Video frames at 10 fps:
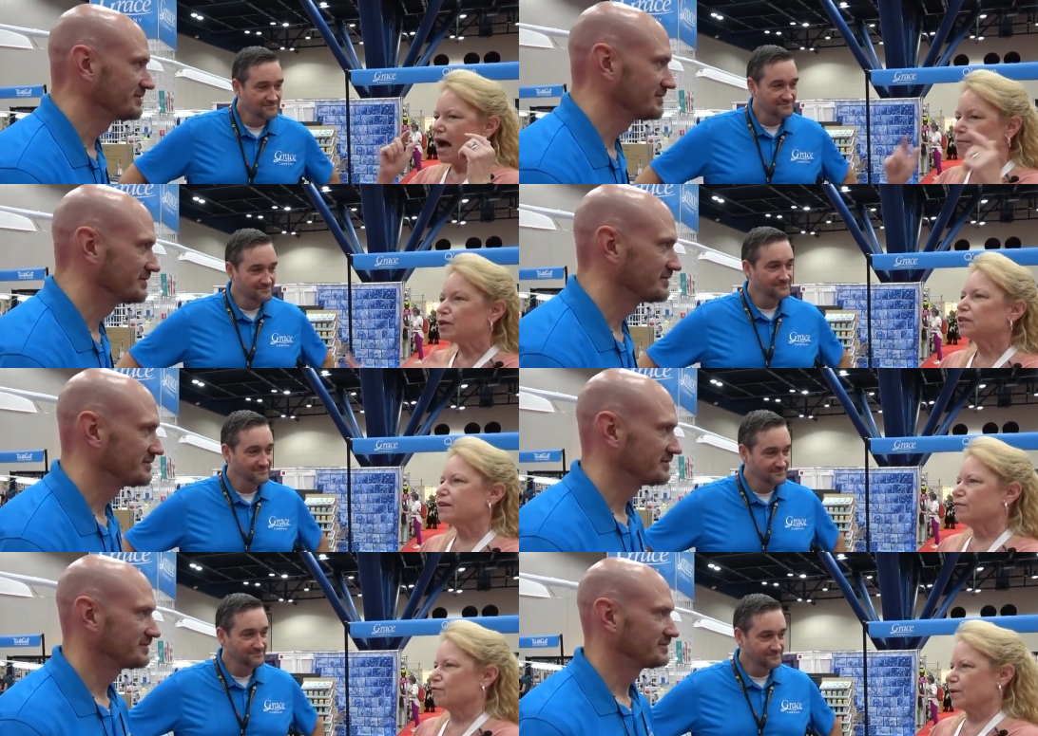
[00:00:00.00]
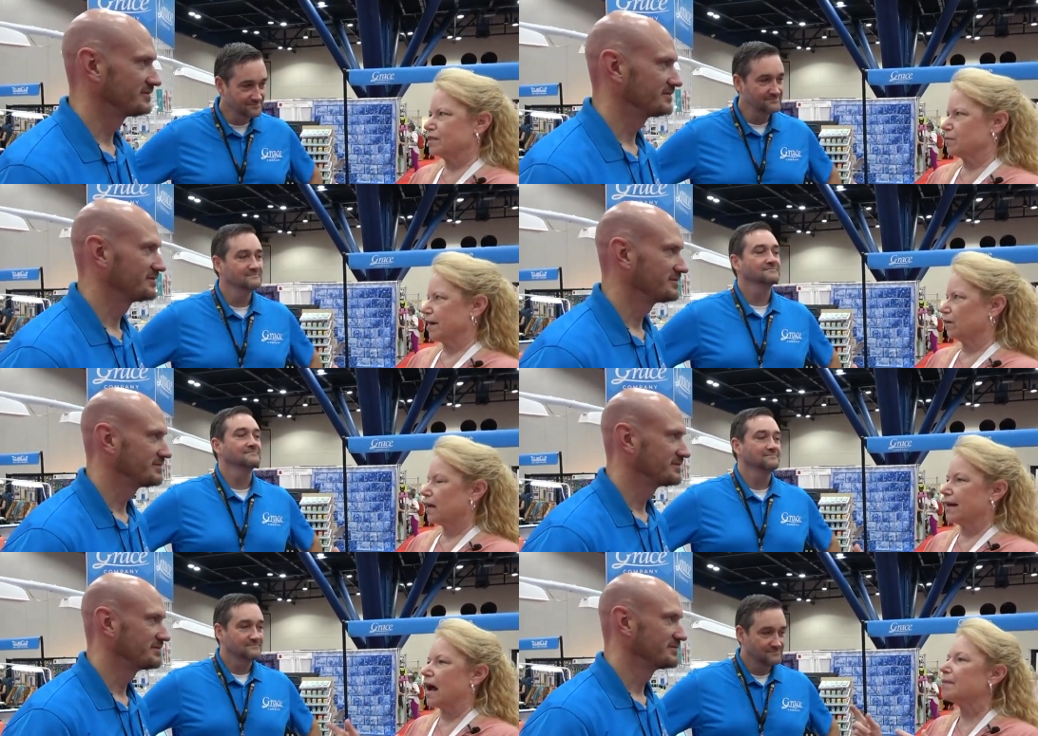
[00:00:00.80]
Speaker 1: I'm going to leave a voicemail
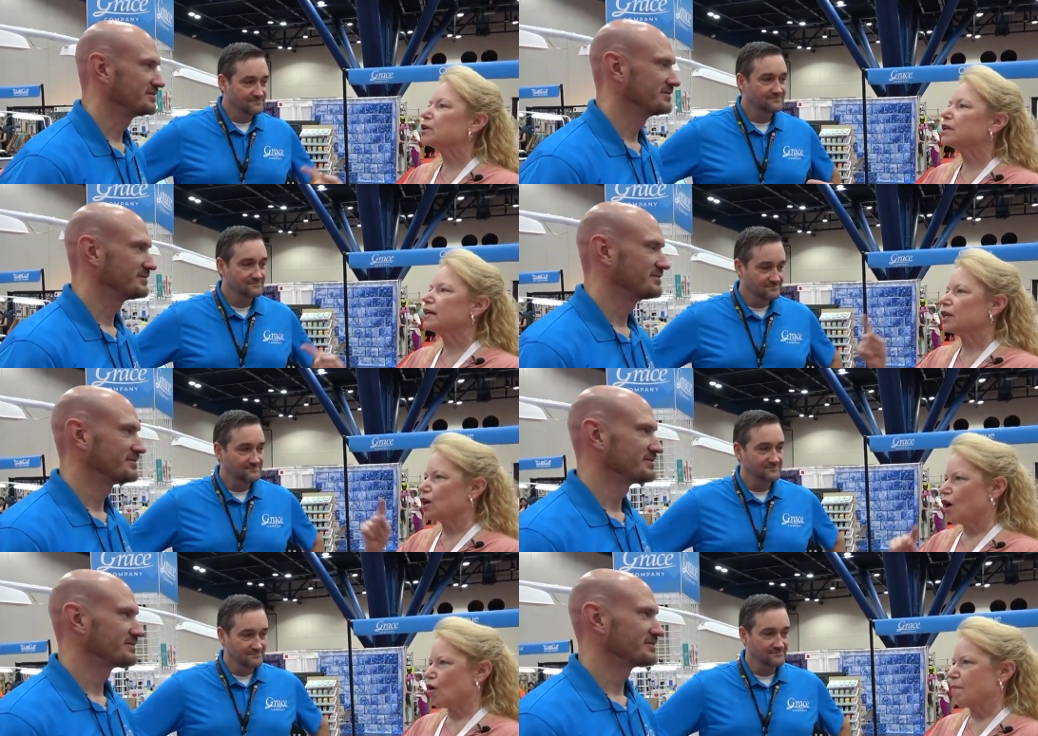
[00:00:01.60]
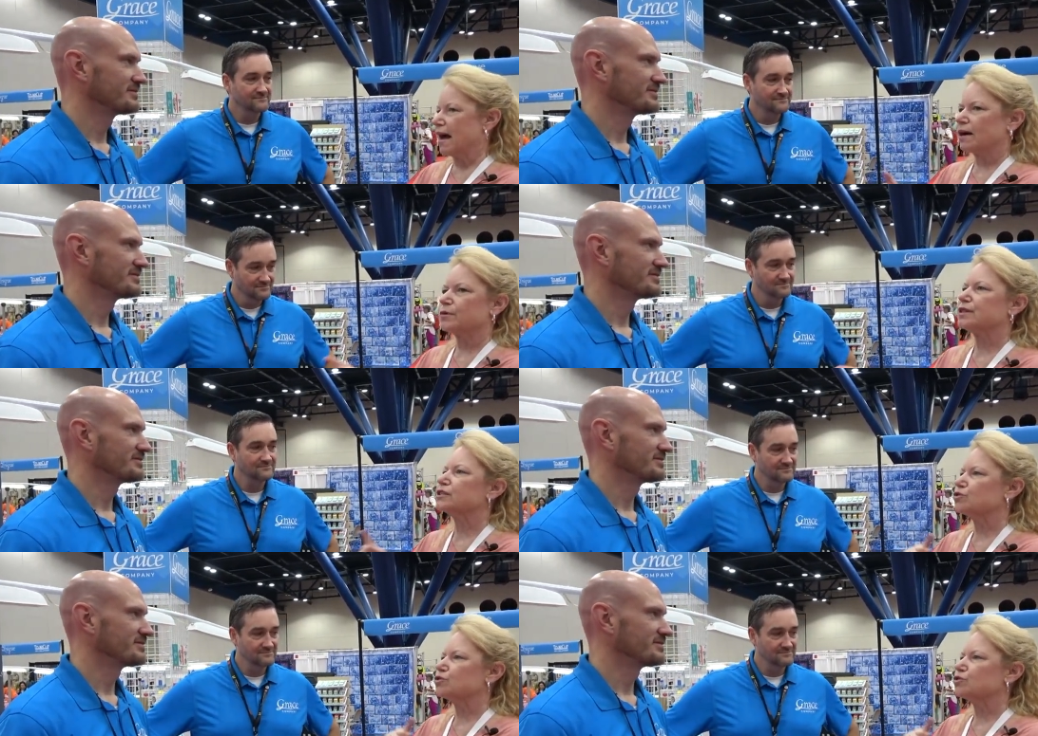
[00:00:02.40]
and I'm going to get a call back within